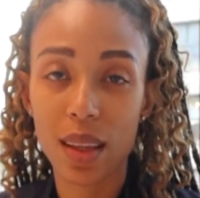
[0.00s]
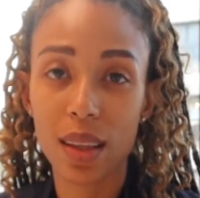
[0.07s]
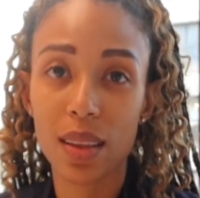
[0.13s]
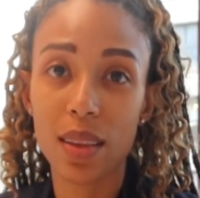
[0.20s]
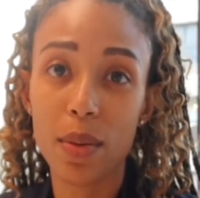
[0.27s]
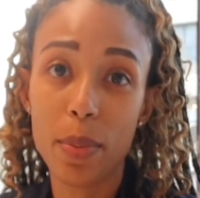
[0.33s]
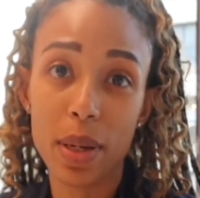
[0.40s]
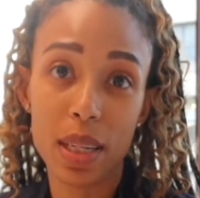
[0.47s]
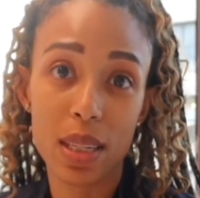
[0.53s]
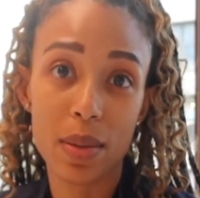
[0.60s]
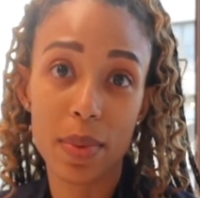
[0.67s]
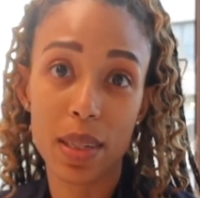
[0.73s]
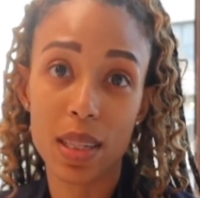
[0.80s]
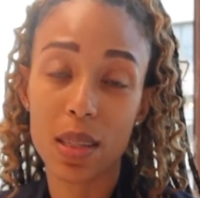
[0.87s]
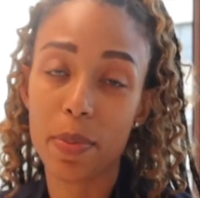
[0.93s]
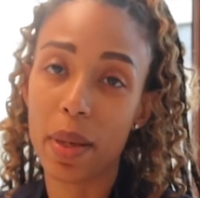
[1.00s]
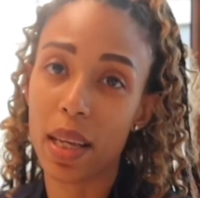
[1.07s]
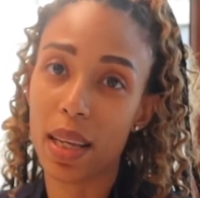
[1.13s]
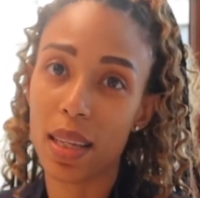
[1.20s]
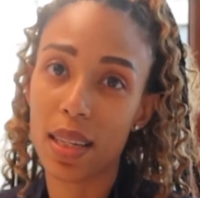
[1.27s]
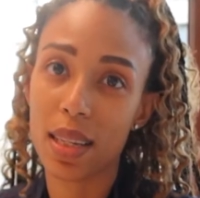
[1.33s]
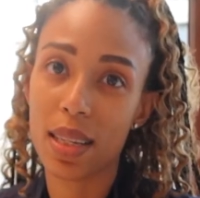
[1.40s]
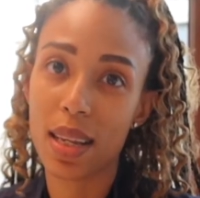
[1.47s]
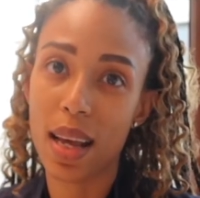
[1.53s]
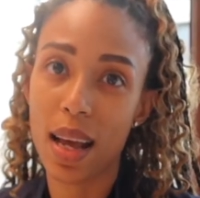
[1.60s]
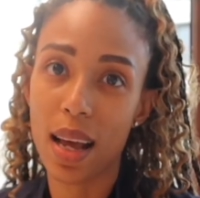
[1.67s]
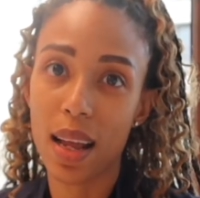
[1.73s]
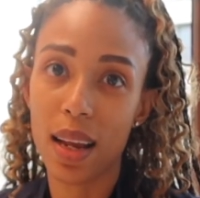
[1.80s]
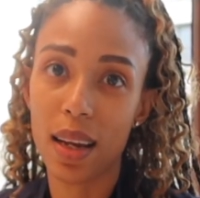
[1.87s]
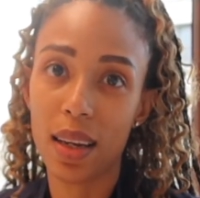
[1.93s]
the basement space,
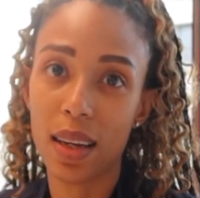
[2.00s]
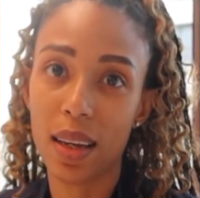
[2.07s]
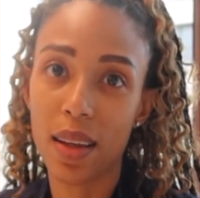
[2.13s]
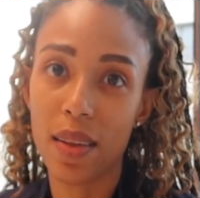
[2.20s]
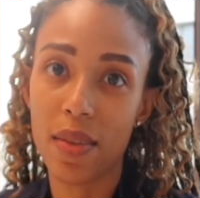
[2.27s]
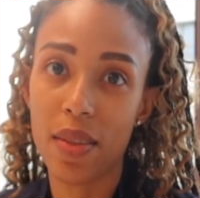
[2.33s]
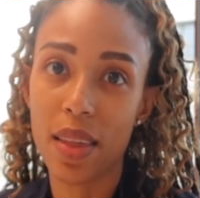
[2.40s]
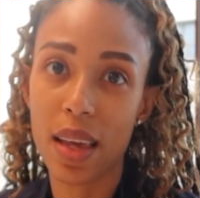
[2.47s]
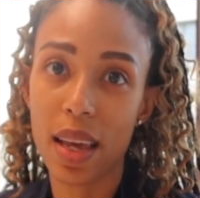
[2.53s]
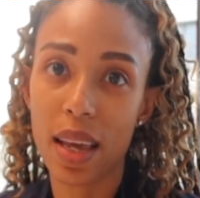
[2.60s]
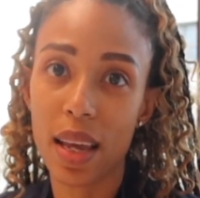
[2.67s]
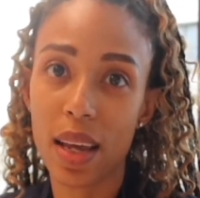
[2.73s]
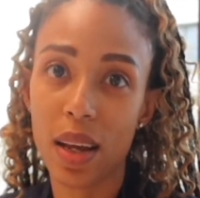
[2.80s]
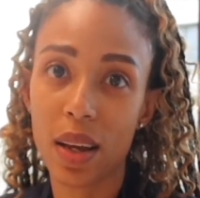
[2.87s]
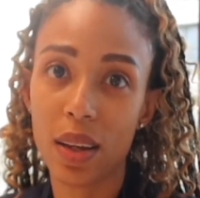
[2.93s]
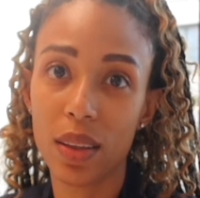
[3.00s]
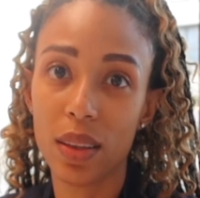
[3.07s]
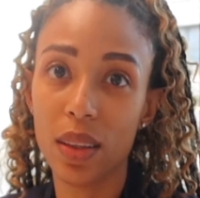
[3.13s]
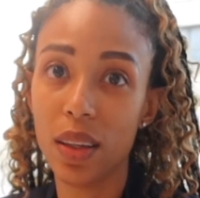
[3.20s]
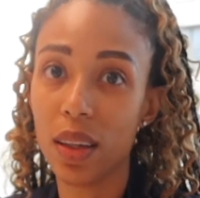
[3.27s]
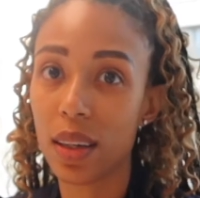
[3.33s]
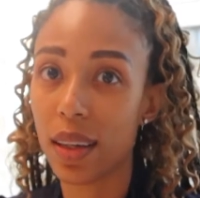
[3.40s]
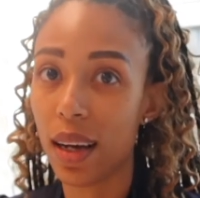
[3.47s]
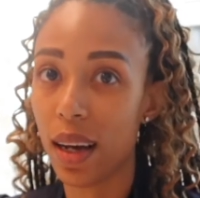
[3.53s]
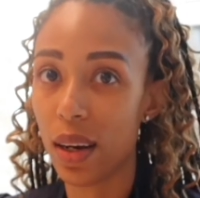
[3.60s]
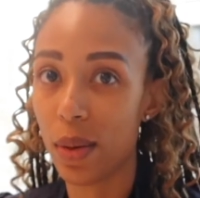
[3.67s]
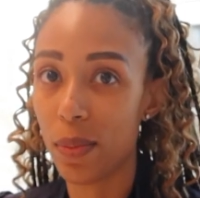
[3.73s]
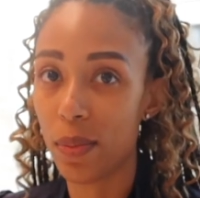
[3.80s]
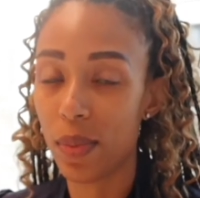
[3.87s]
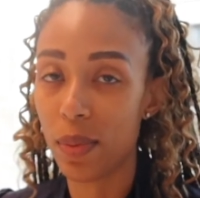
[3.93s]
and they look at a